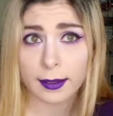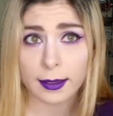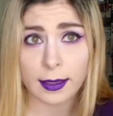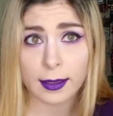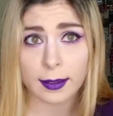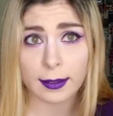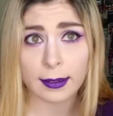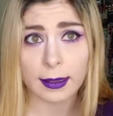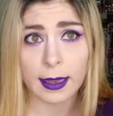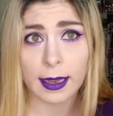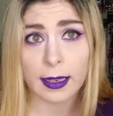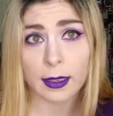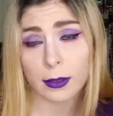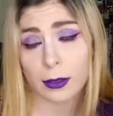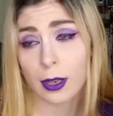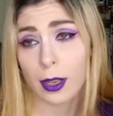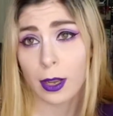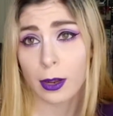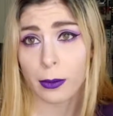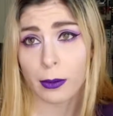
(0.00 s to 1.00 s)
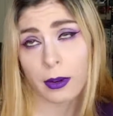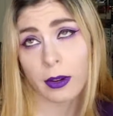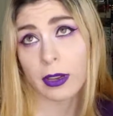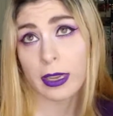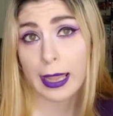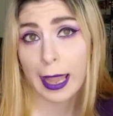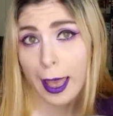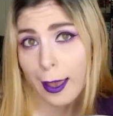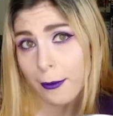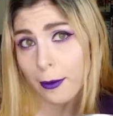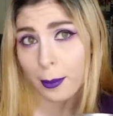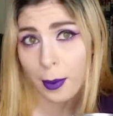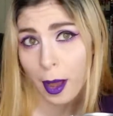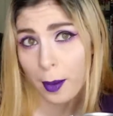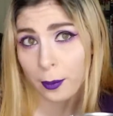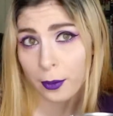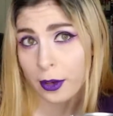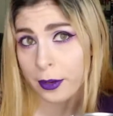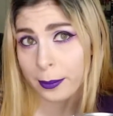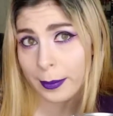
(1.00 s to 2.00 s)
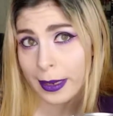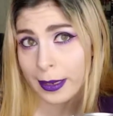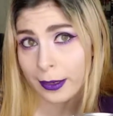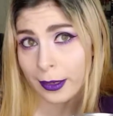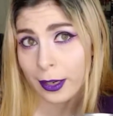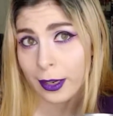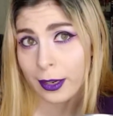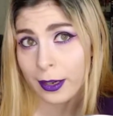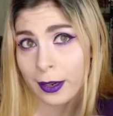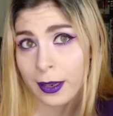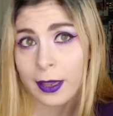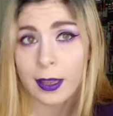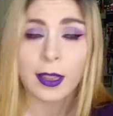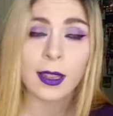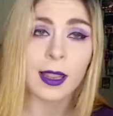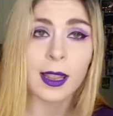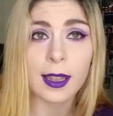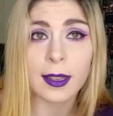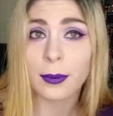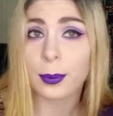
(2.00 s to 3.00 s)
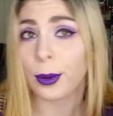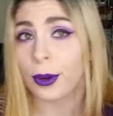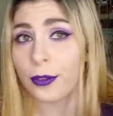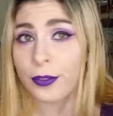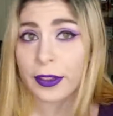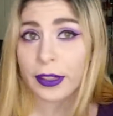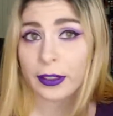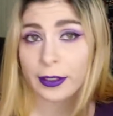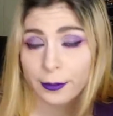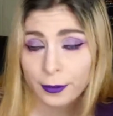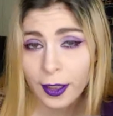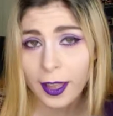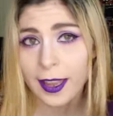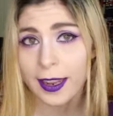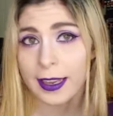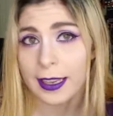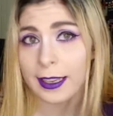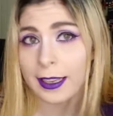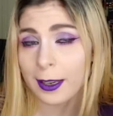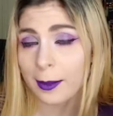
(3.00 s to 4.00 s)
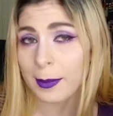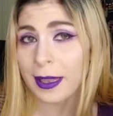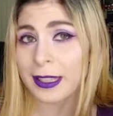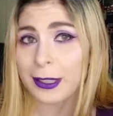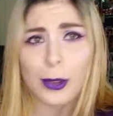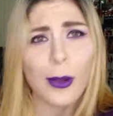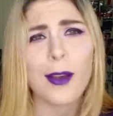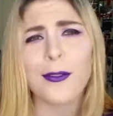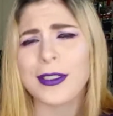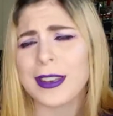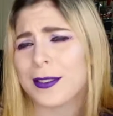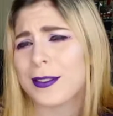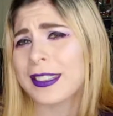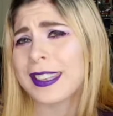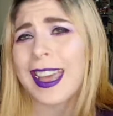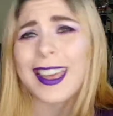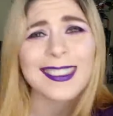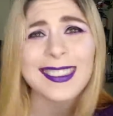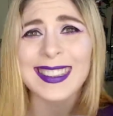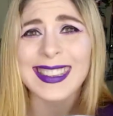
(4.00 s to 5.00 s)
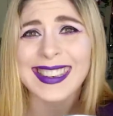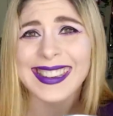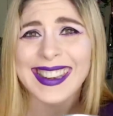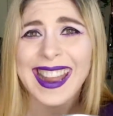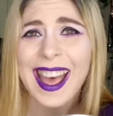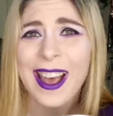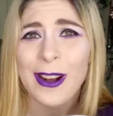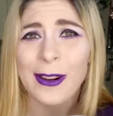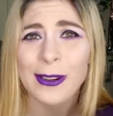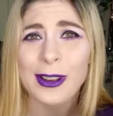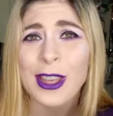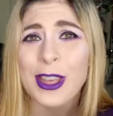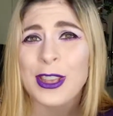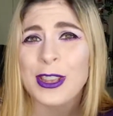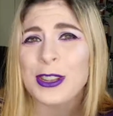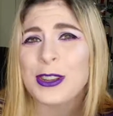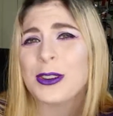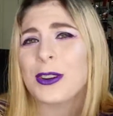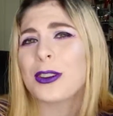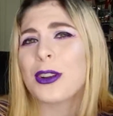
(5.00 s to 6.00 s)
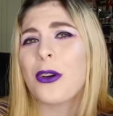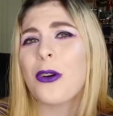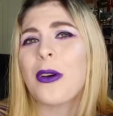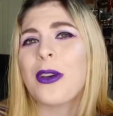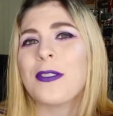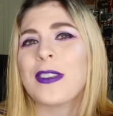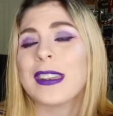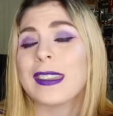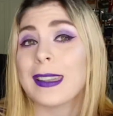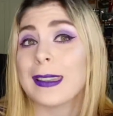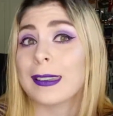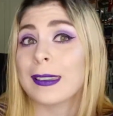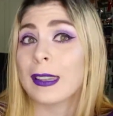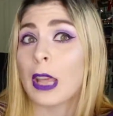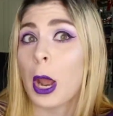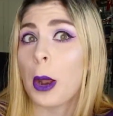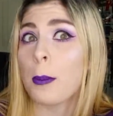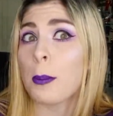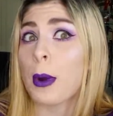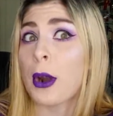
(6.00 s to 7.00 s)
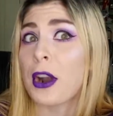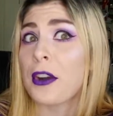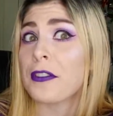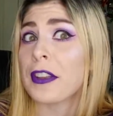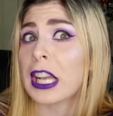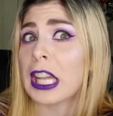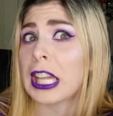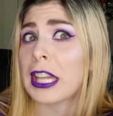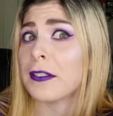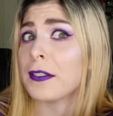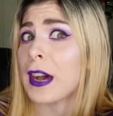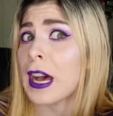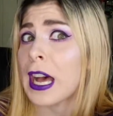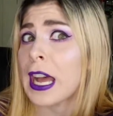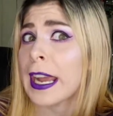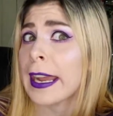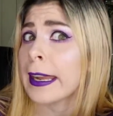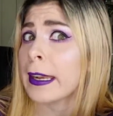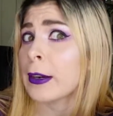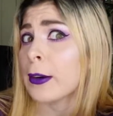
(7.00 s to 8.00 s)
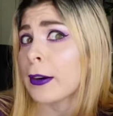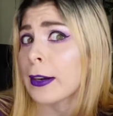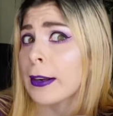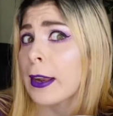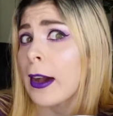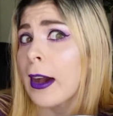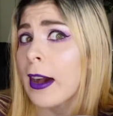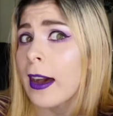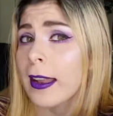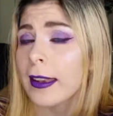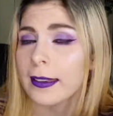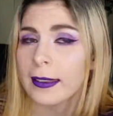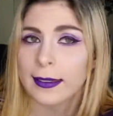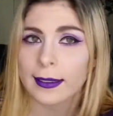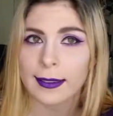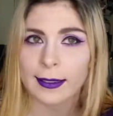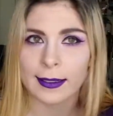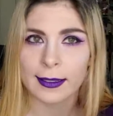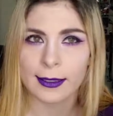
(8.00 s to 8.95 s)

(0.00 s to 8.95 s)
He's like, no, we already have a popcorn maker. It's perfectly fine. And I'm like, you haven't even tested it out. You don't know if it's perfectly fine or not.